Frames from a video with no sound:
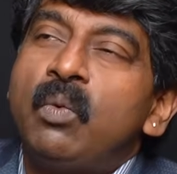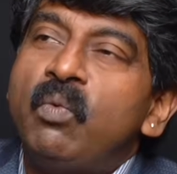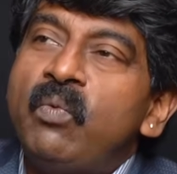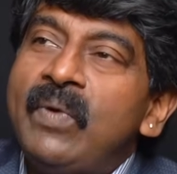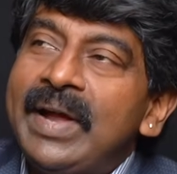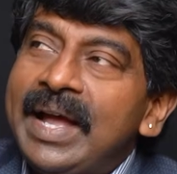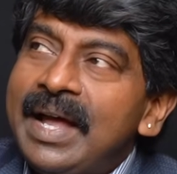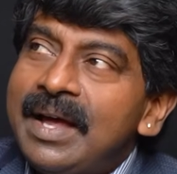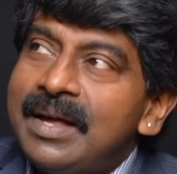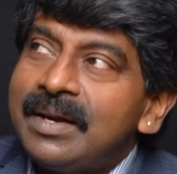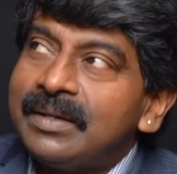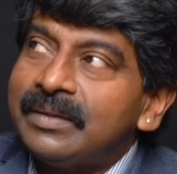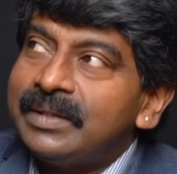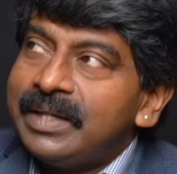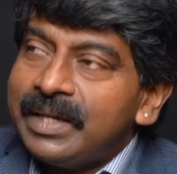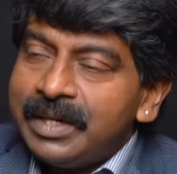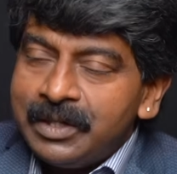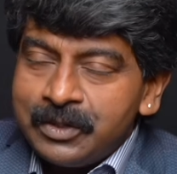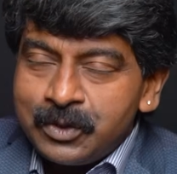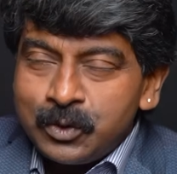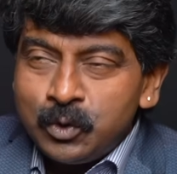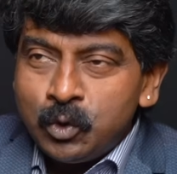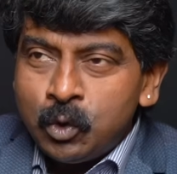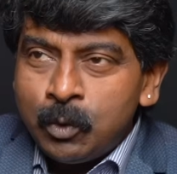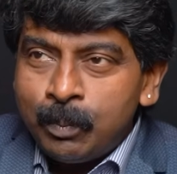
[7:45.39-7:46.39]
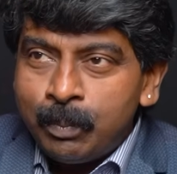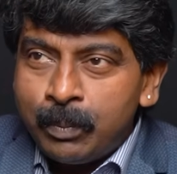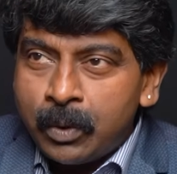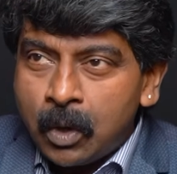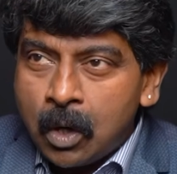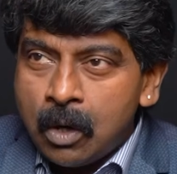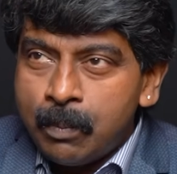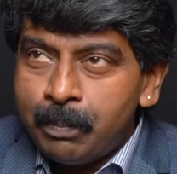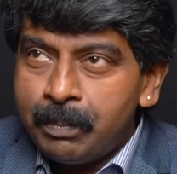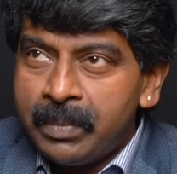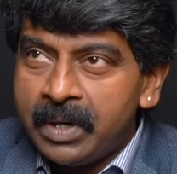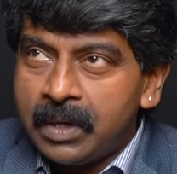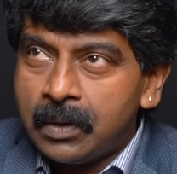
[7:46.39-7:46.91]
where there is no
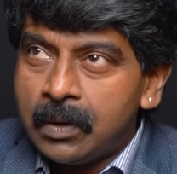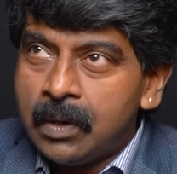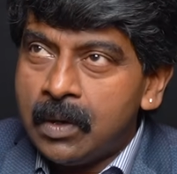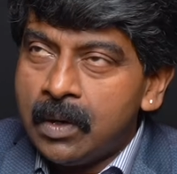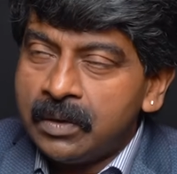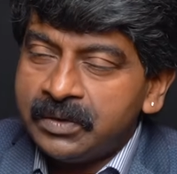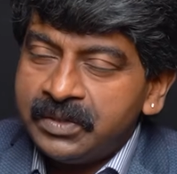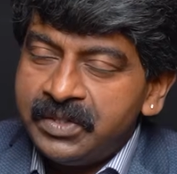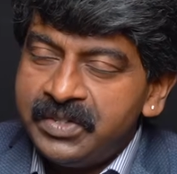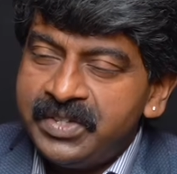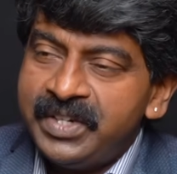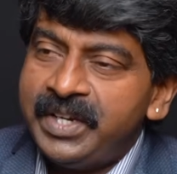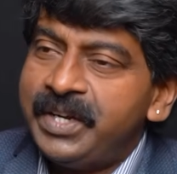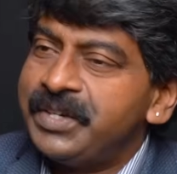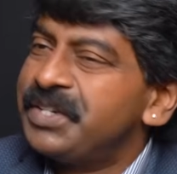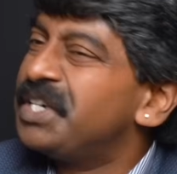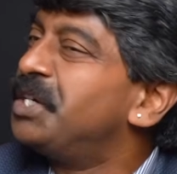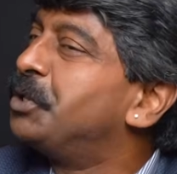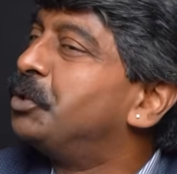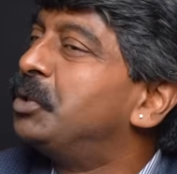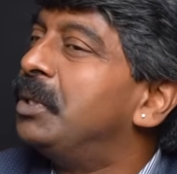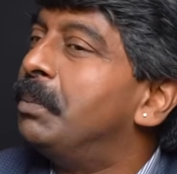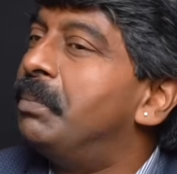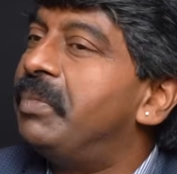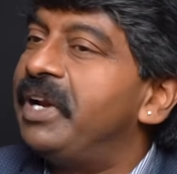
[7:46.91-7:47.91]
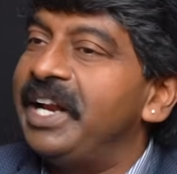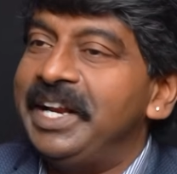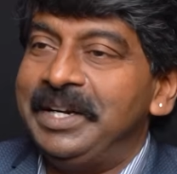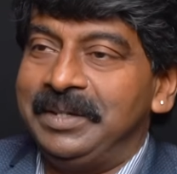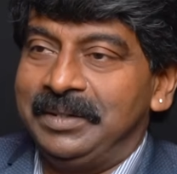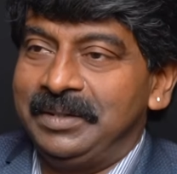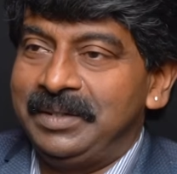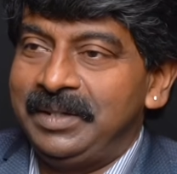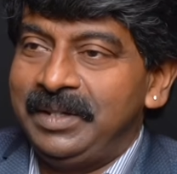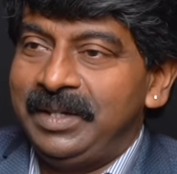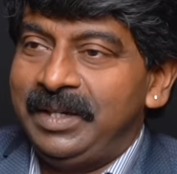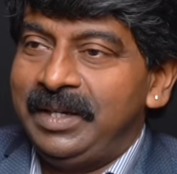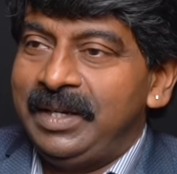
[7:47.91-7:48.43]
proper oxygenation to the brain
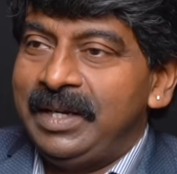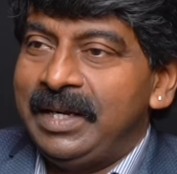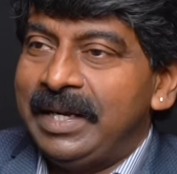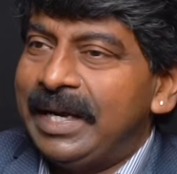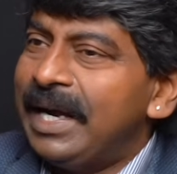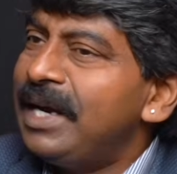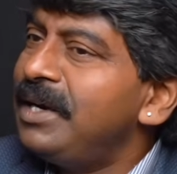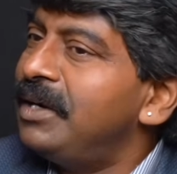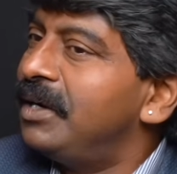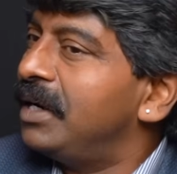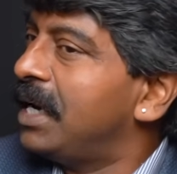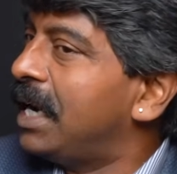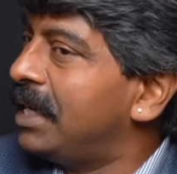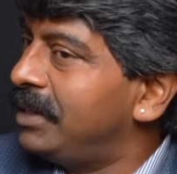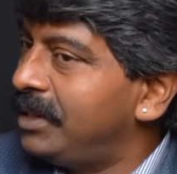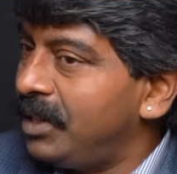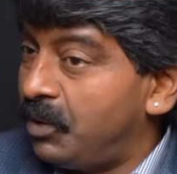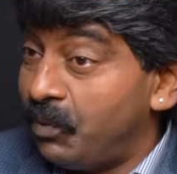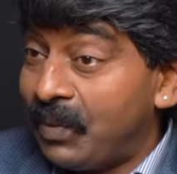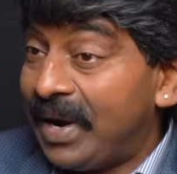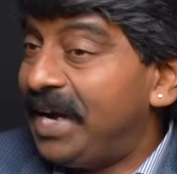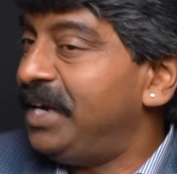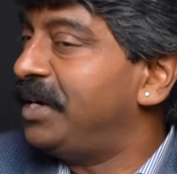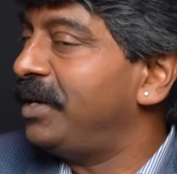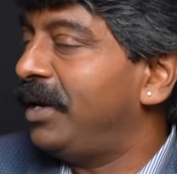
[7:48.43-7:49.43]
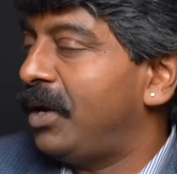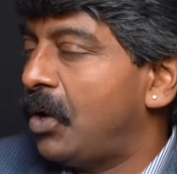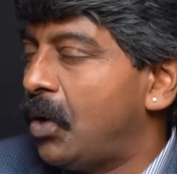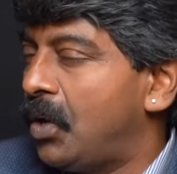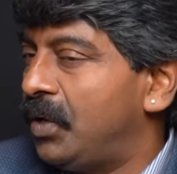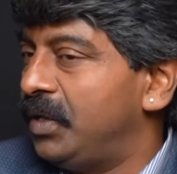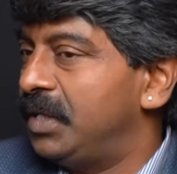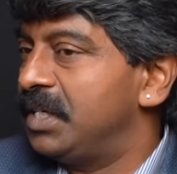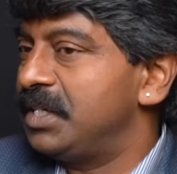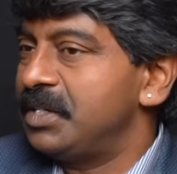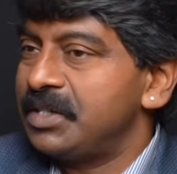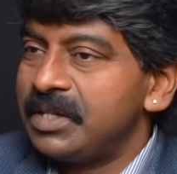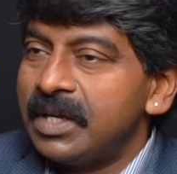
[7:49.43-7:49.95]
and other vital
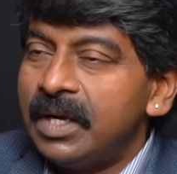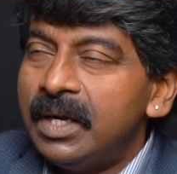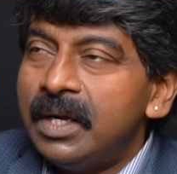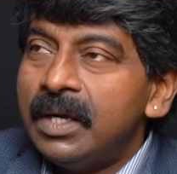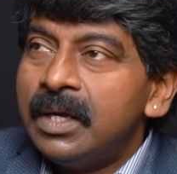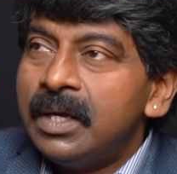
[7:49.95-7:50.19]
organs.